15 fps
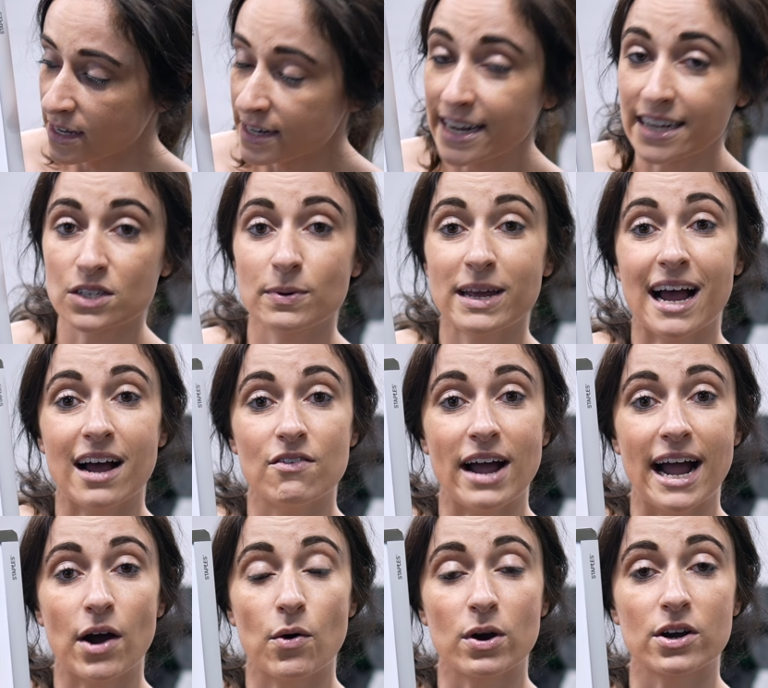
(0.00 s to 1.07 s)
Next, we
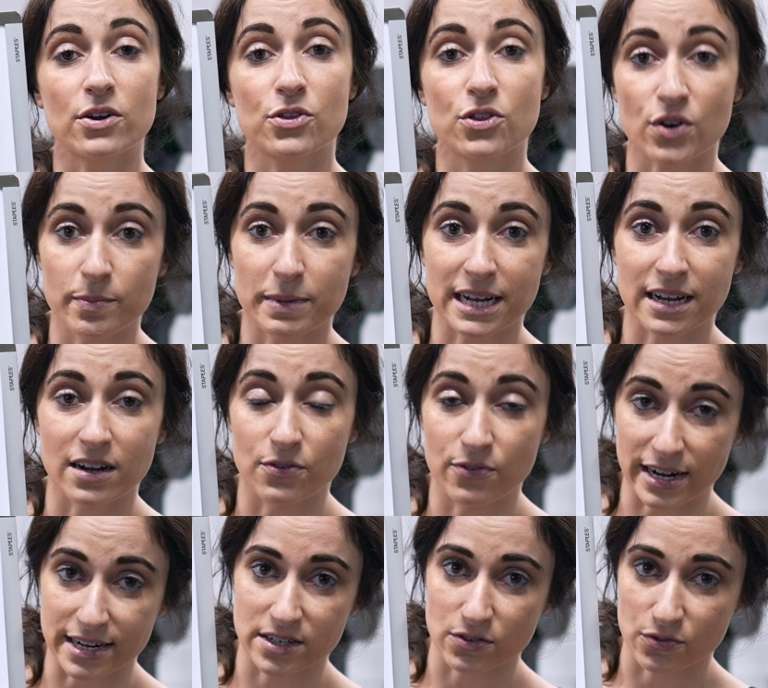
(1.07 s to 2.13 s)
have our thermic
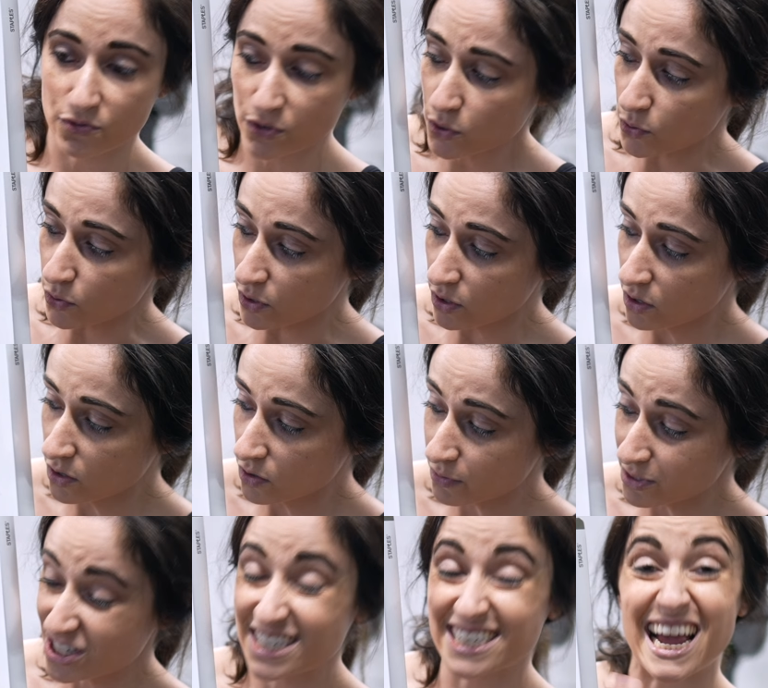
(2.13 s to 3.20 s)
effect of food,
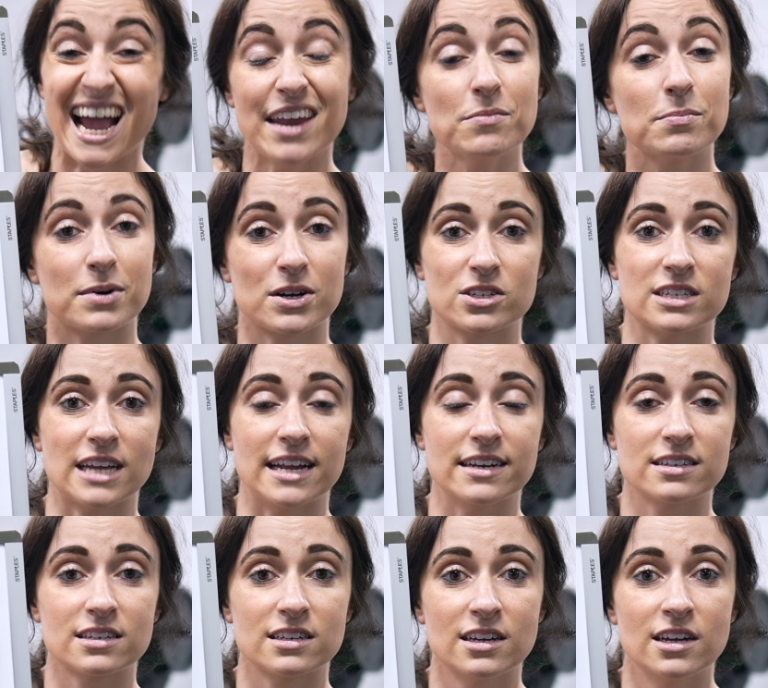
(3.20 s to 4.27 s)
which is
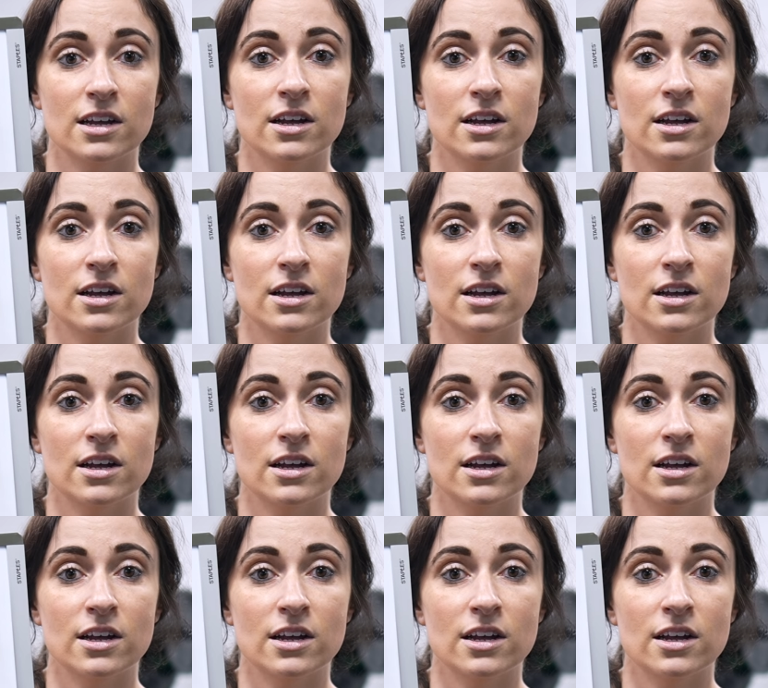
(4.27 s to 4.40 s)
10%.